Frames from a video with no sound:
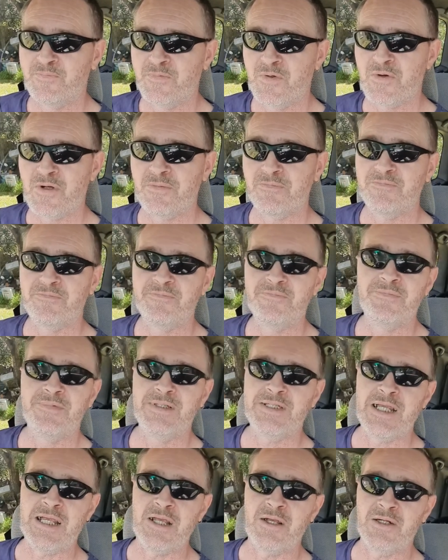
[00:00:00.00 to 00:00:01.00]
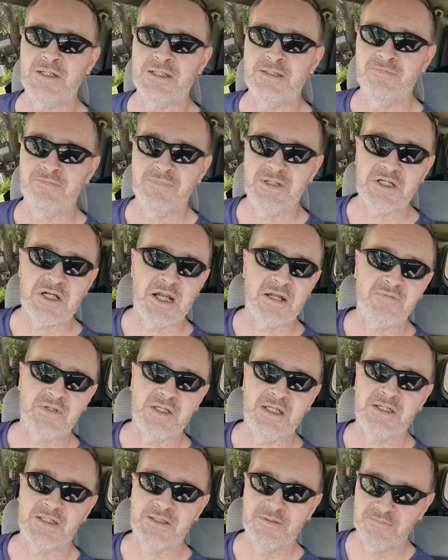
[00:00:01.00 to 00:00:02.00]
Alright, see you guys. Much love
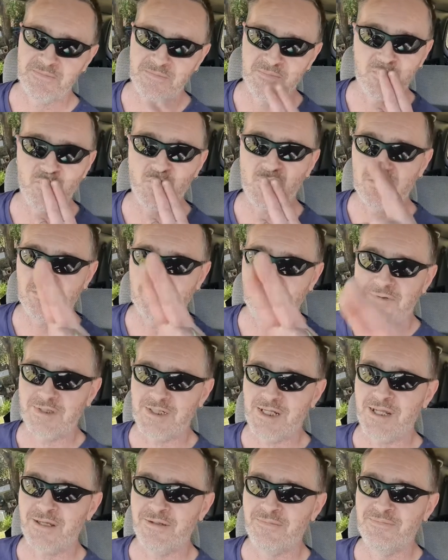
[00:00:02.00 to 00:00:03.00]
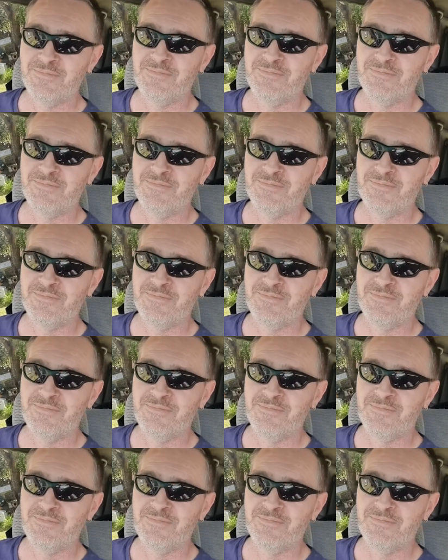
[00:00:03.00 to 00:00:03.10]
to you. See ya.